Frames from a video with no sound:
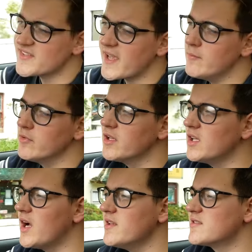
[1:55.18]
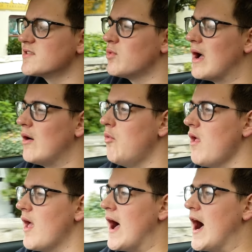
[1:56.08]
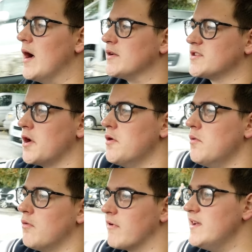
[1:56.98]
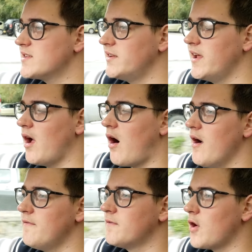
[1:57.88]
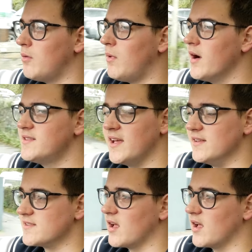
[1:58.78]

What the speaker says: same on the lights as well. So recently I've got my tints